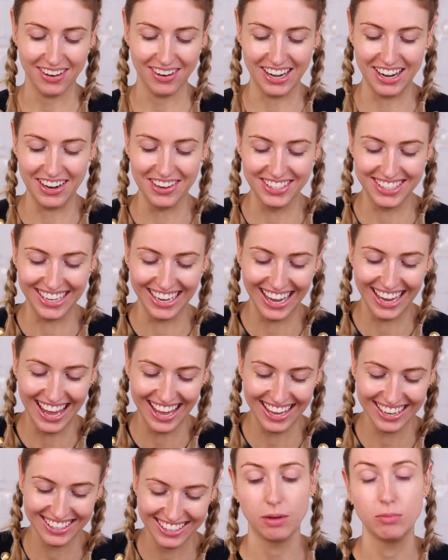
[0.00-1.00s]
were using
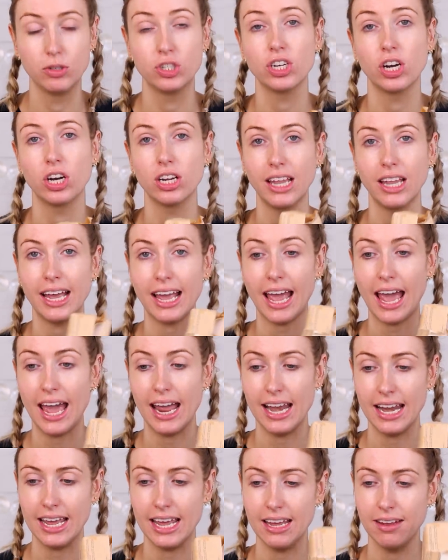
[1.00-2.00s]
it. I'm sure like
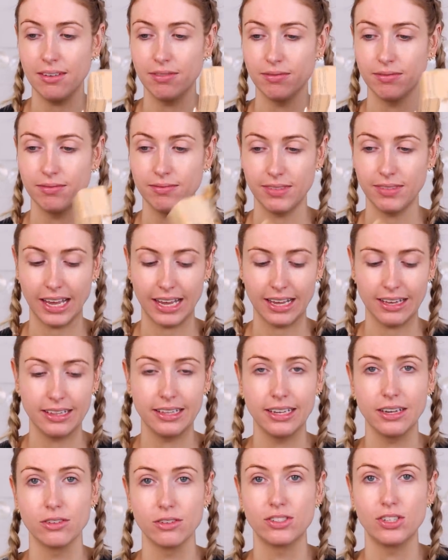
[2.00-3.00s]
any like
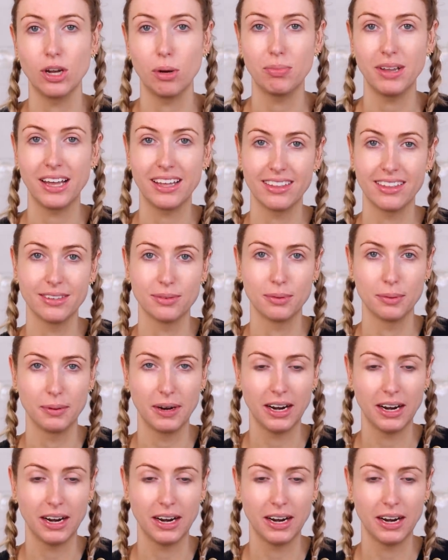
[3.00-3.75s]
clear soap like this would